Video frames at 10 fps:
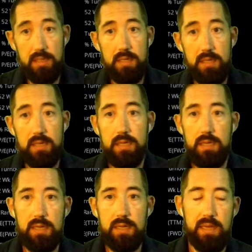
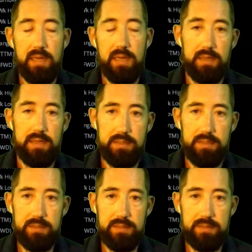And
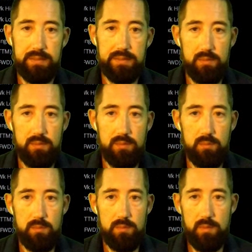we'll call it SPACs.
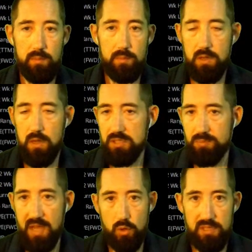Holding firms aren't
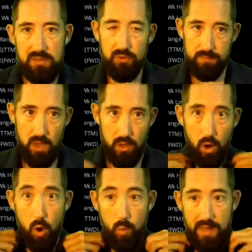always
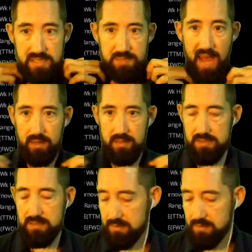SPACs, but